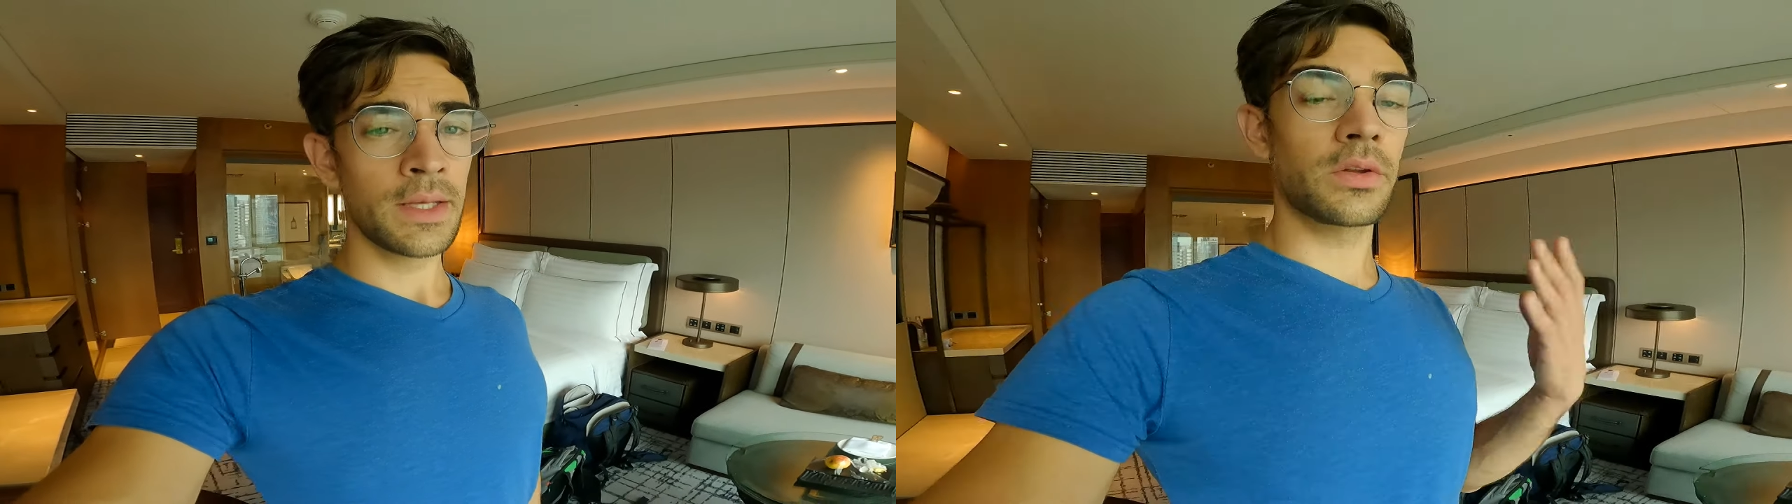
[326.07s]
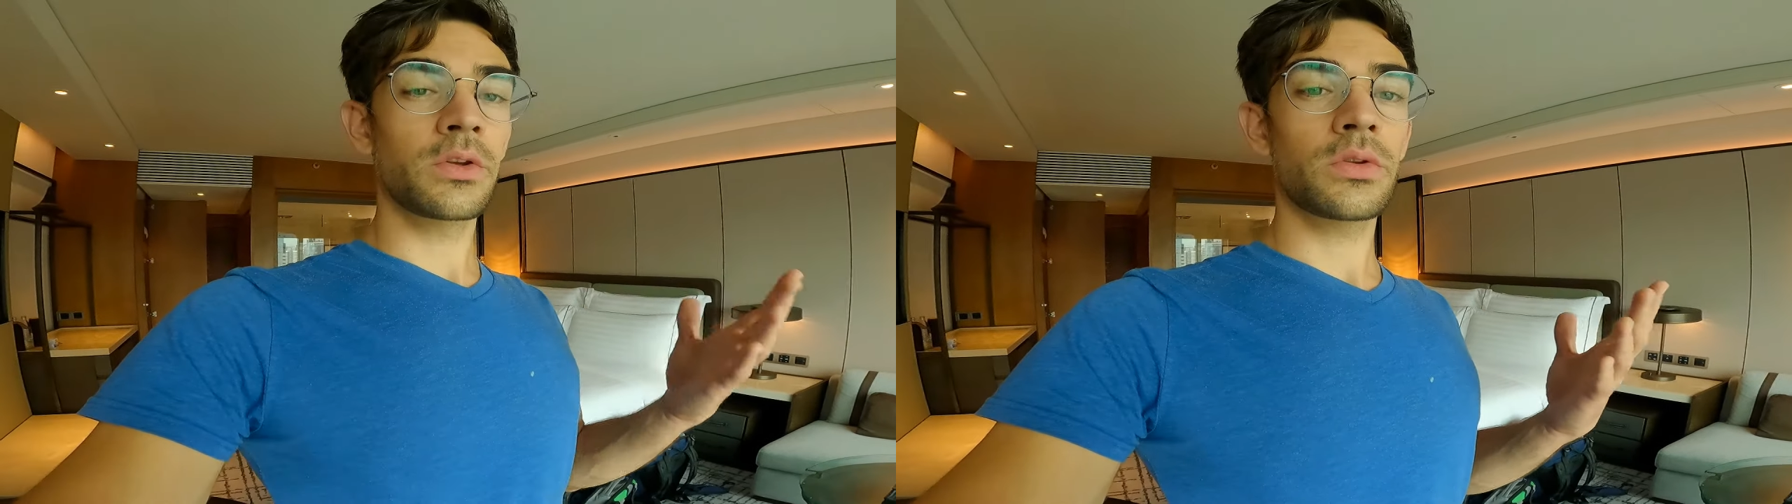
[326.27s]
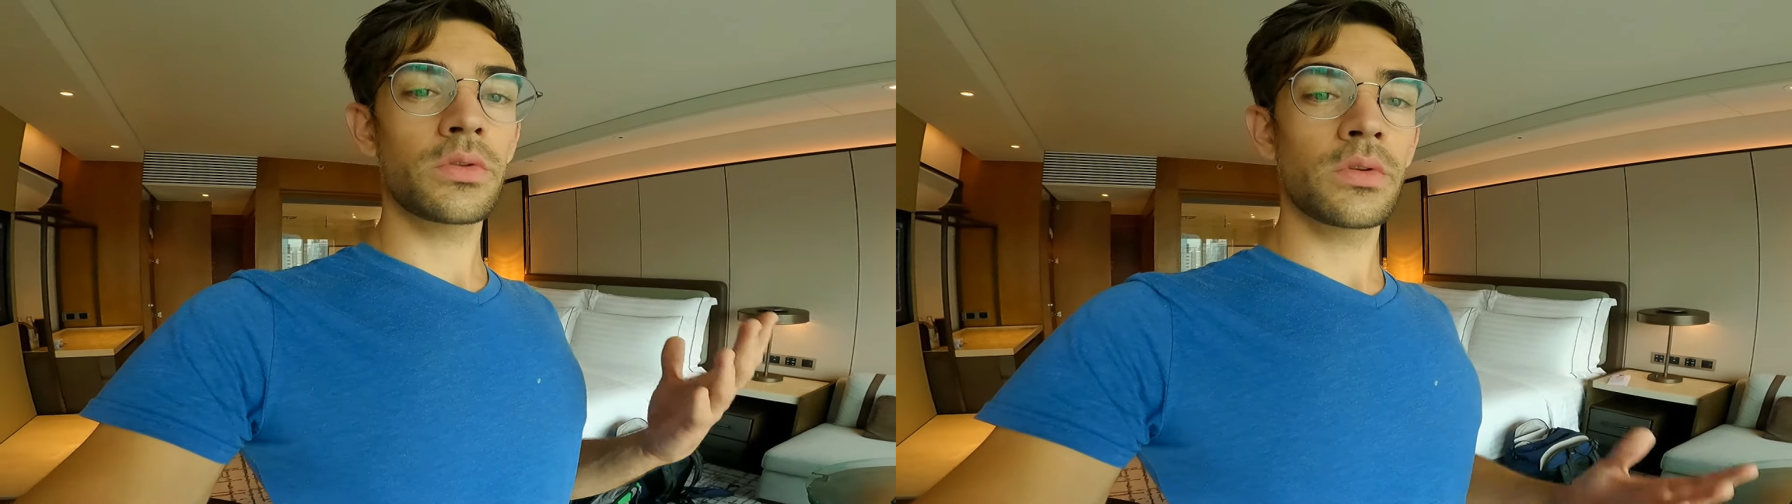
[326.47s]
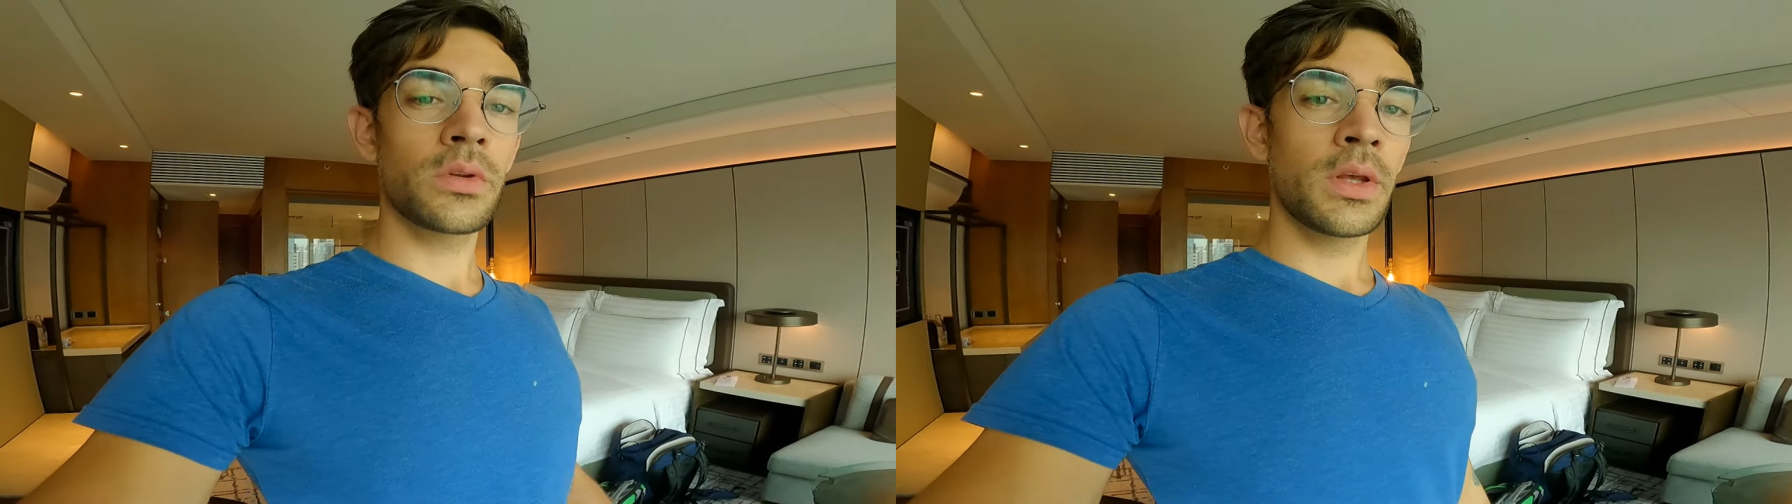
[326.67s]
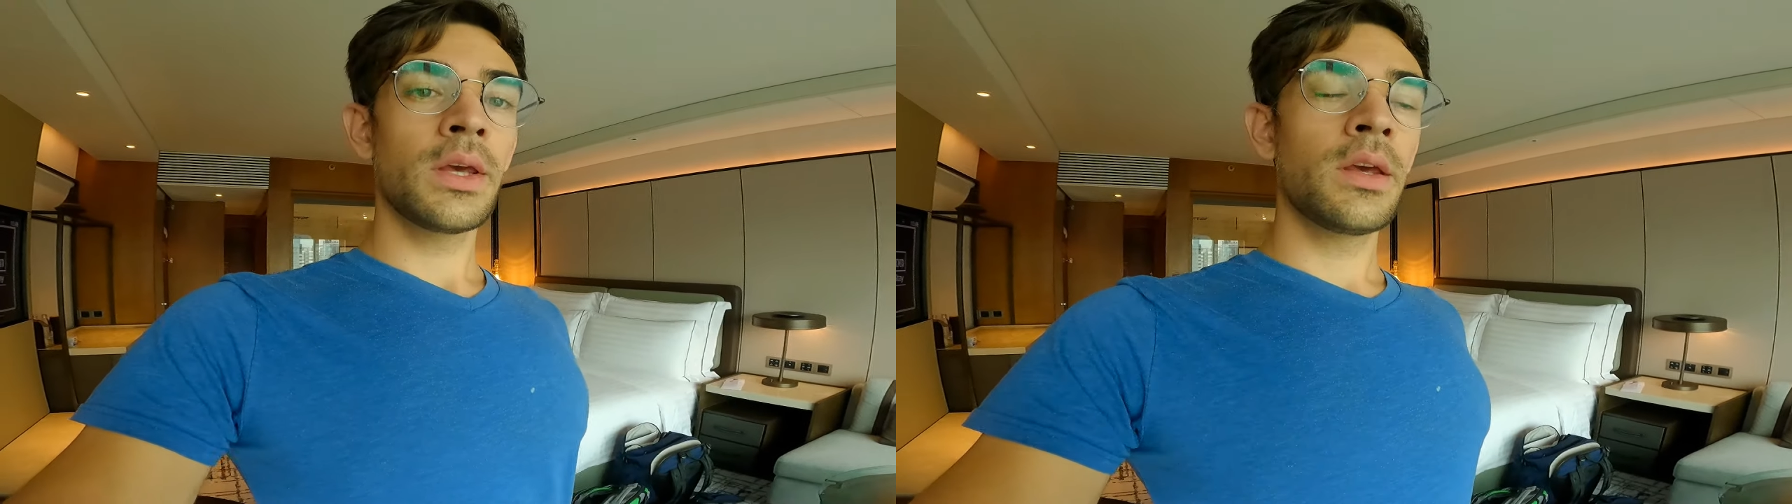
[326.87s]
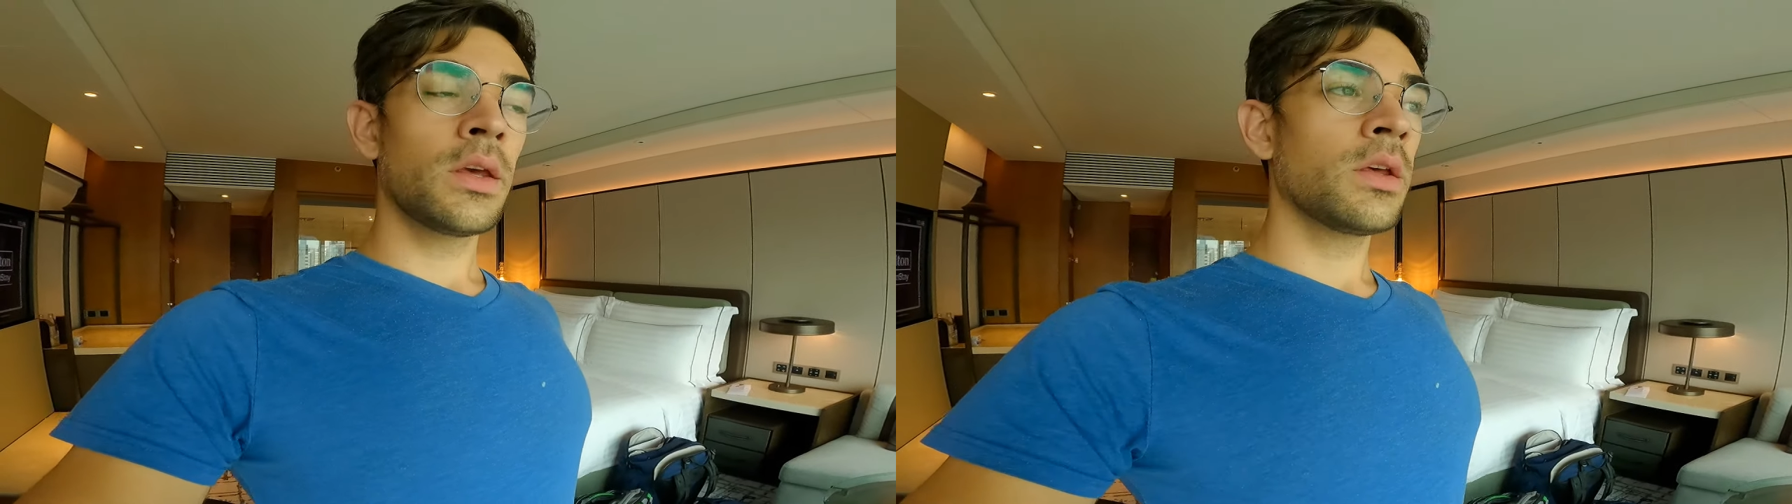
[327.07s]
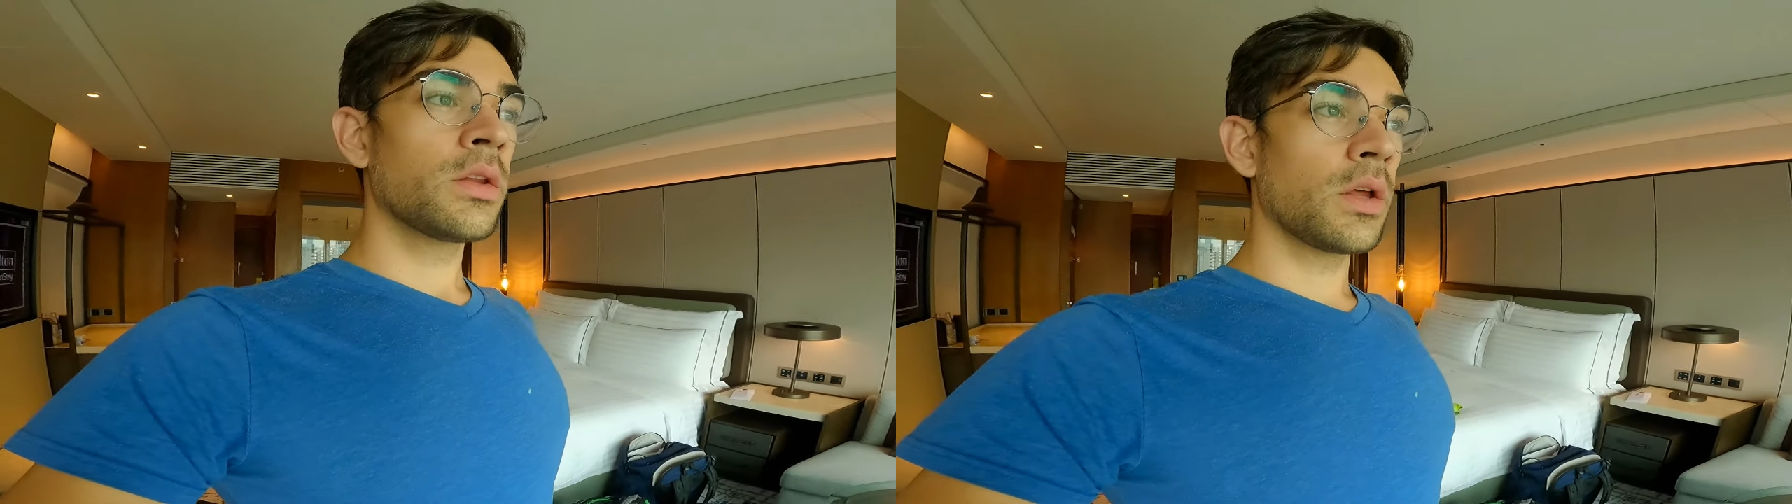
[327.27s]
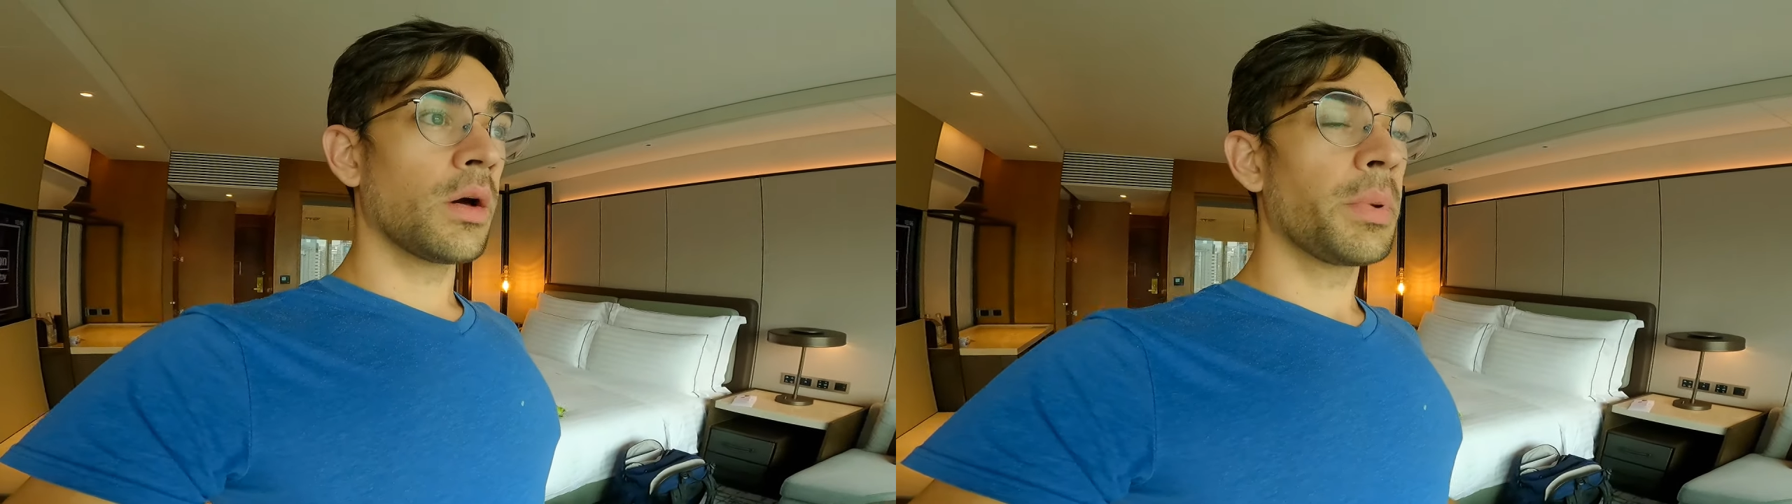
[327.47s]

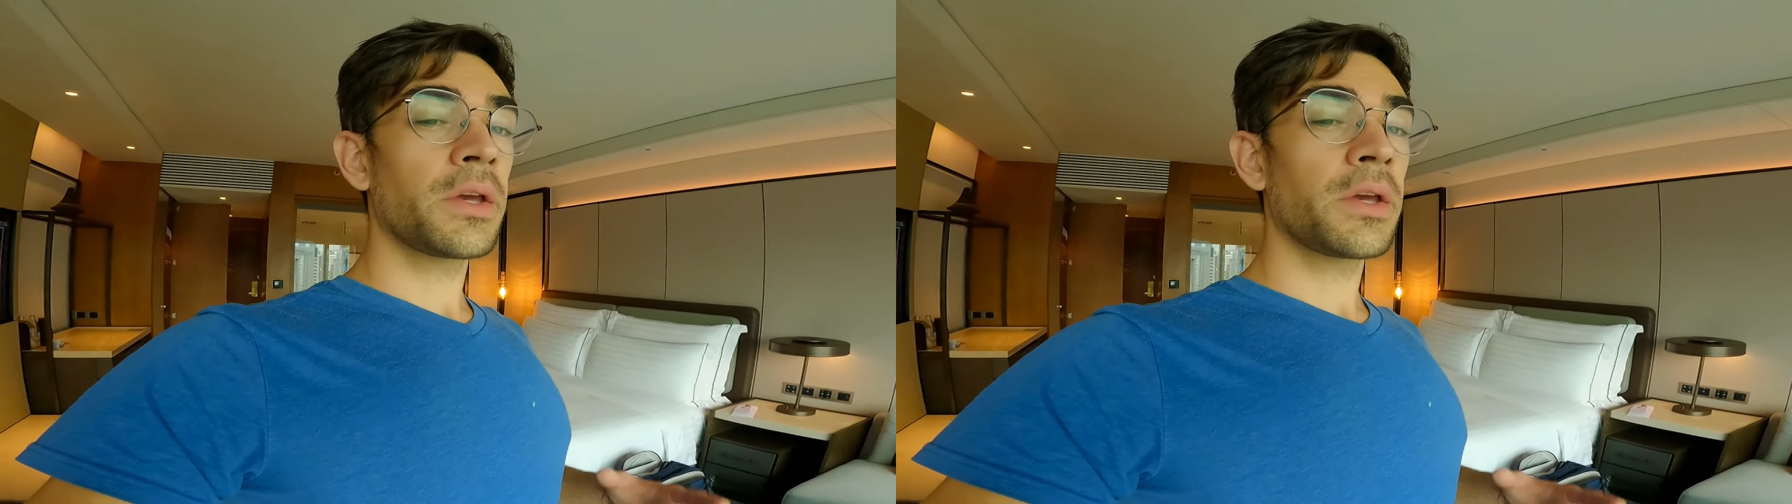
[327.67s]
that